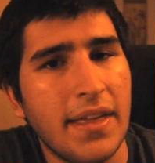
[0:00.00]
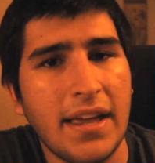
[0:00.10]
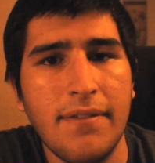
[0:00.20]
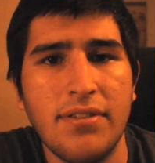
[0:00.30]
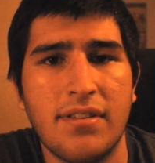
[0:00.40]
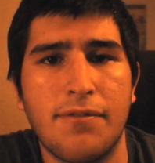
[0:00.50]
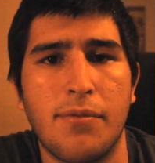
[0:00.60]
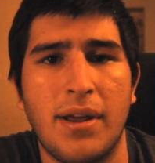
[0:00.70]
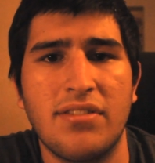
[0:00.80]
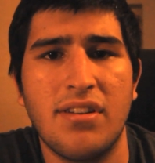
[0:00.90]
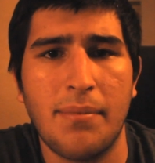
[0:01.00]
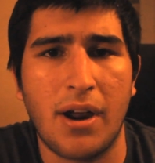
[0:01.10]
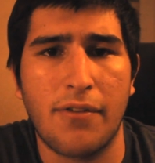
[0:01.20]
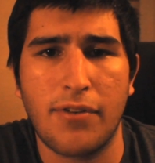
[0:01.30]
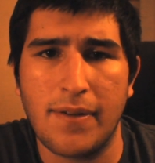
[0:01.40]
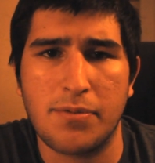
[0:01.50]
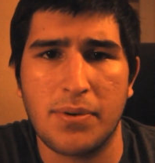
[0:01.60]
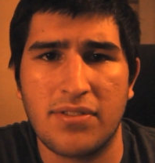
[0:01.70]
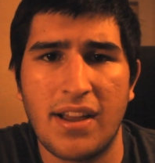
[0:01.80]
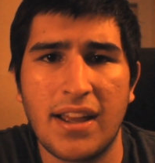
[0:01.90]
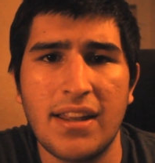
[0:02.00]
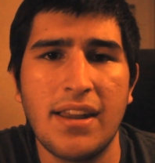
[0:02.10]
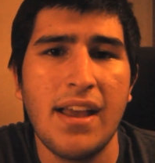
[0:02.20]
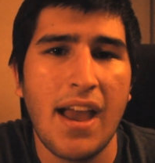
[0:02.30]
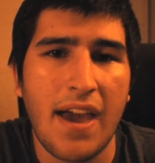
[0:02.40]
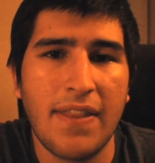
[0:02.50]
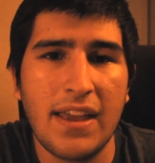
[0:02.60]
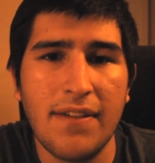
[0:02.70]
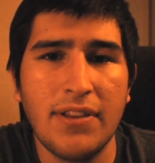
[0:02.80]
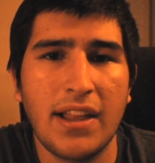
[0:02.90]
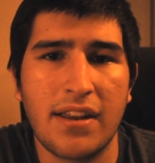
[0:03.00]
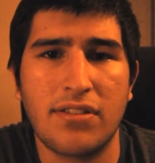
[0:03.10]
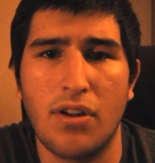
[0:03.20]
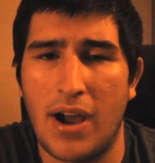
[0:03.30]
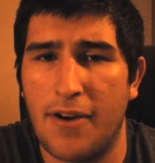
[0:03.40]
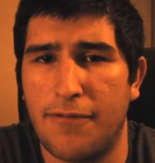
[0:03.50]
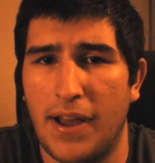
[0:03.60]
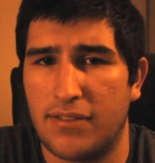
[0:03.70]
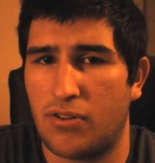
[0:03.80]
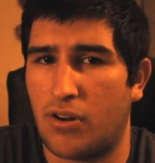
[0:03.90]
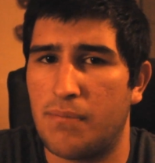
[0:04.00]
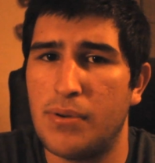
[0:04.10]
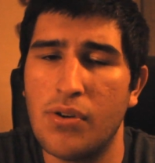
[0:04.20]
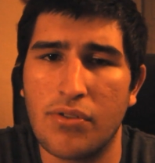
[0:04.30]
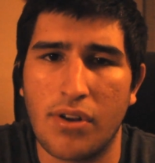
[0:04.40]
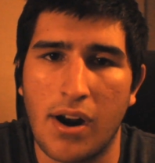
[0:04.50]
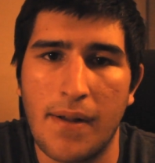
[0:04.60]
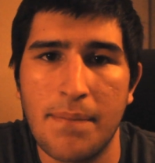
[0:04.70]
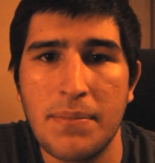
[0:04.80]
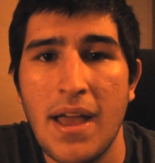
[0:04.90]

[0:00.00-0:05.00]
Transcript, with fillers: They give us information about our frames per second, and they even let us know how fast our computers are.